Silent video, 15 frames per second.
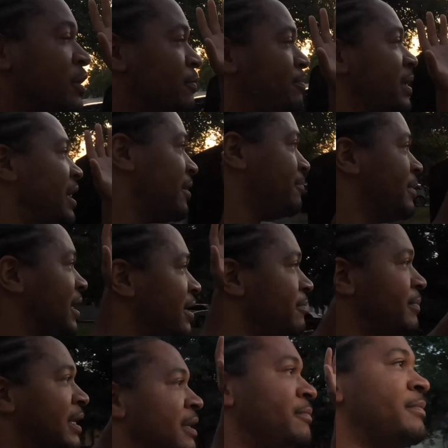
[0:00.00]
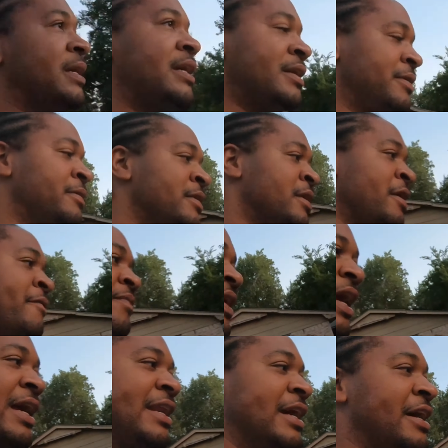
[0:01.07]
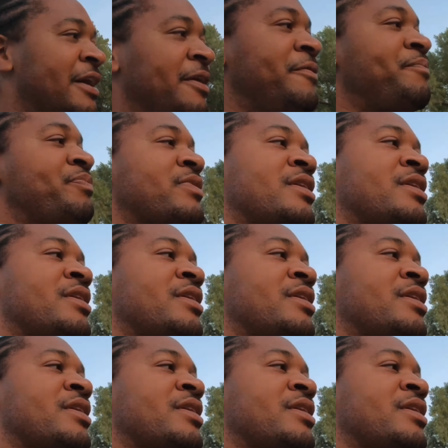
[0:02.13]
big, big, big, big. And um,